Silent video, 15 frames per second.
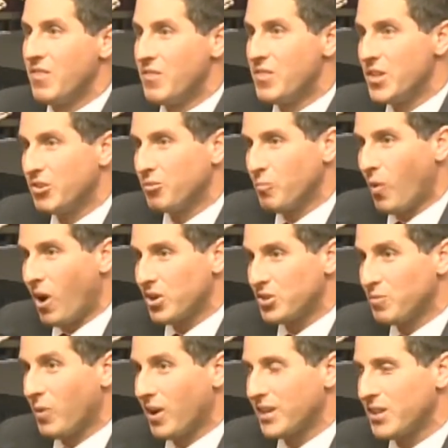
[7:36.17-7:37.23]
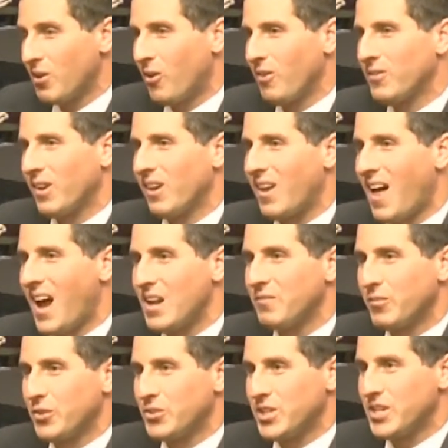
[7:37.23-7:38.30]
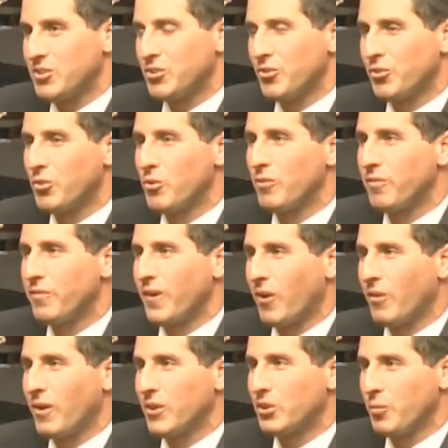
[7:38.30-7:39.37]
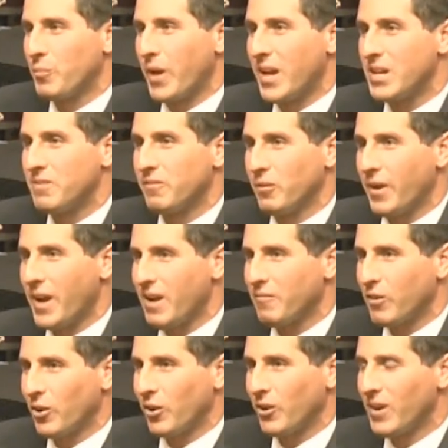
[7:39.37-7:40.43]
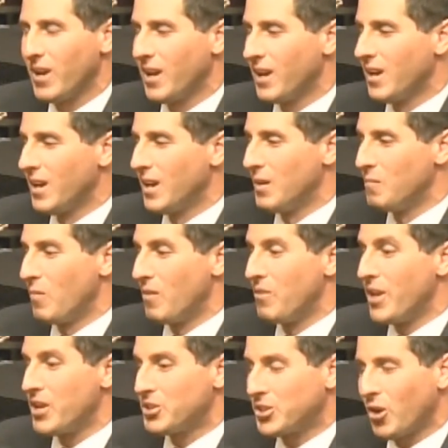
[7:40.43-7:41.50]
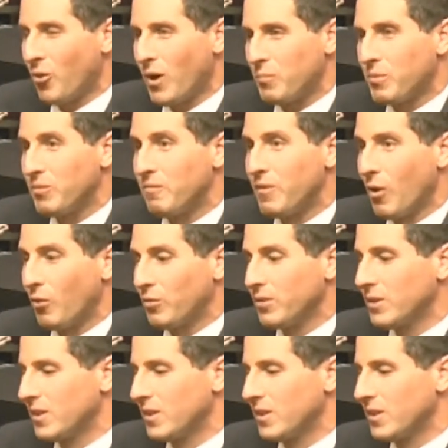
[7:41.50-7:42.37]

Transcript: this much money on the line for teachers who have felt underpaid forever, they show up and vote.